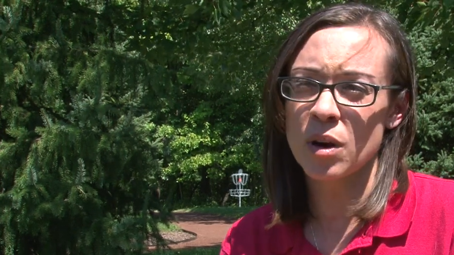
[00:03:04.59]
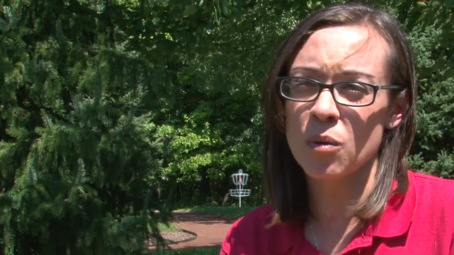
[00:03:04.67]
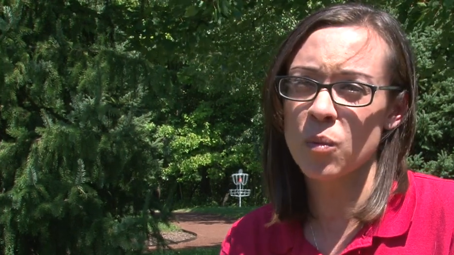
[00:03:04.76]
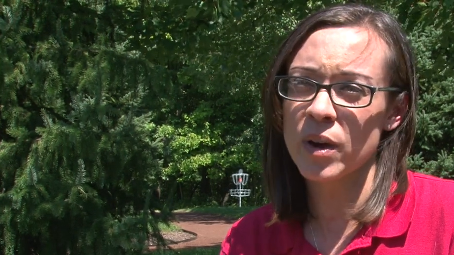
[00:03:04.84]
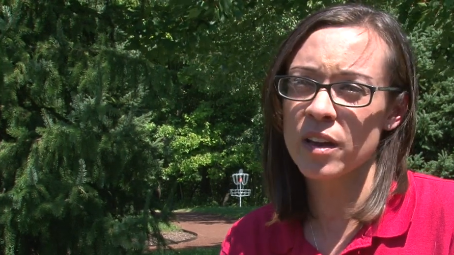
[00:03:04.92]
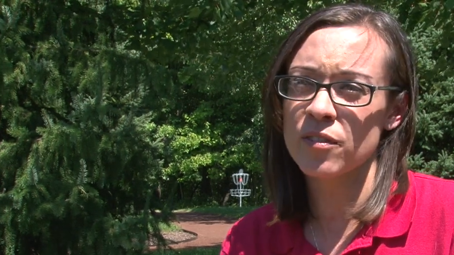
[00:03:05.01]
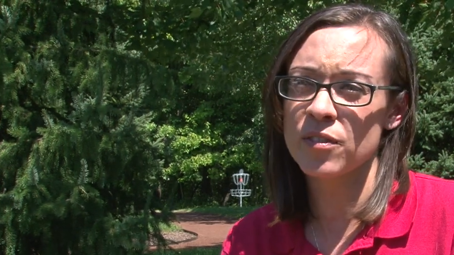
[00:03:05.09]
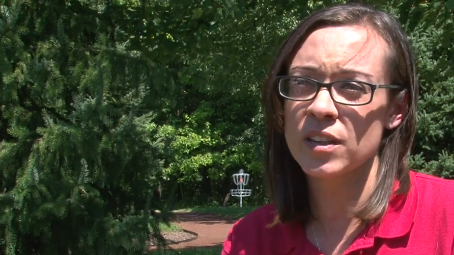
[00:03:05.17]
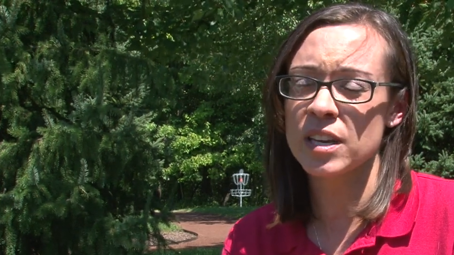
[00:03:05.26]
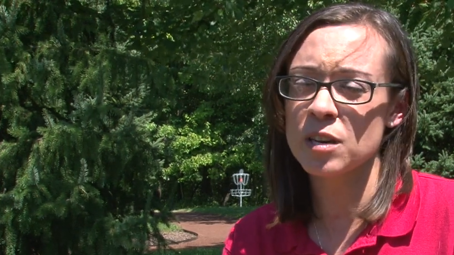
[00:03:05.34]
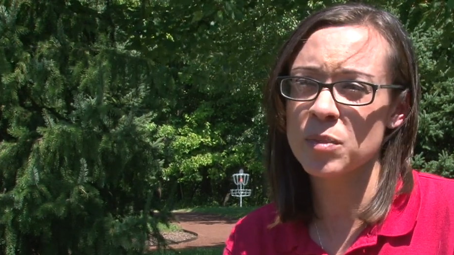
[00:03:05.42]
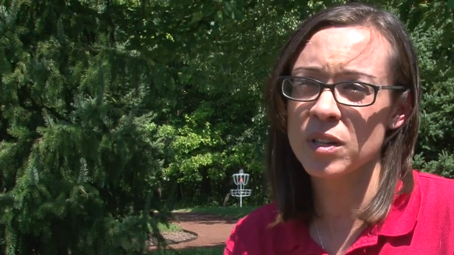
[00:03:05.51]
away for
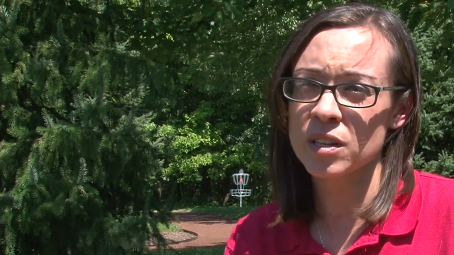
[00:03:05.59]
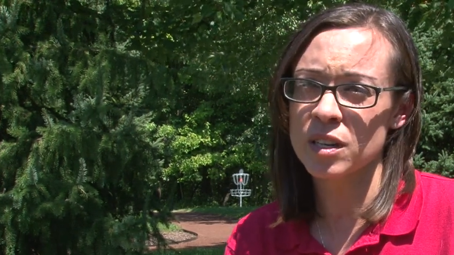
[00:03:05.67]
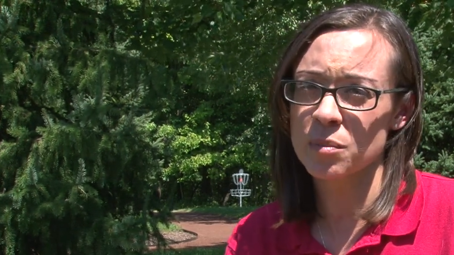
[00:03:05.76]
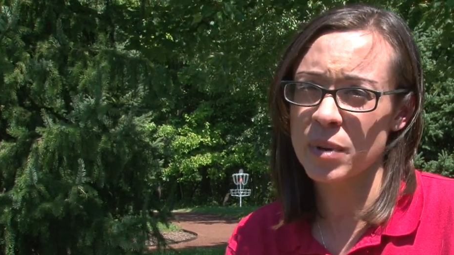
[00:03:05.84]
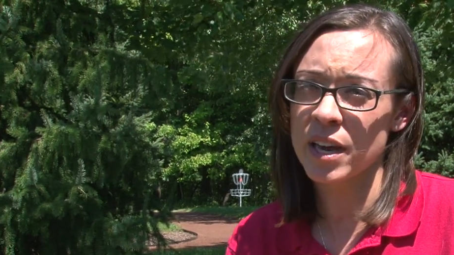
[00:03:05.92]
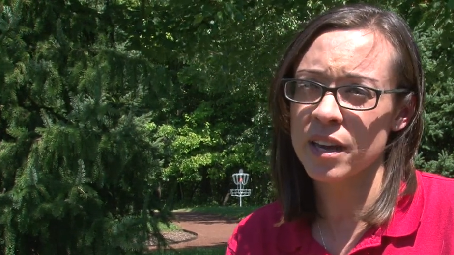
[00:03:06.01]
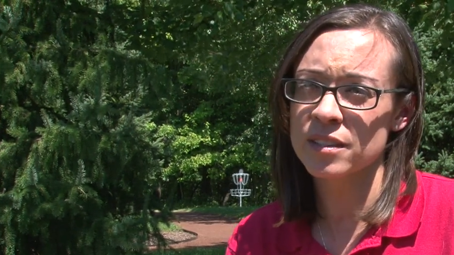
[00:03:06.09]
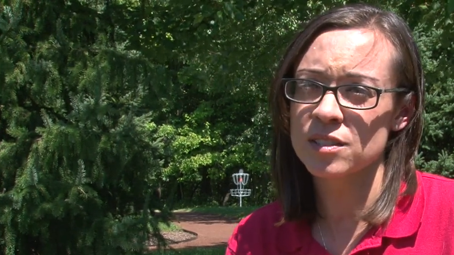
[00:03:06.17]
the inability to pay.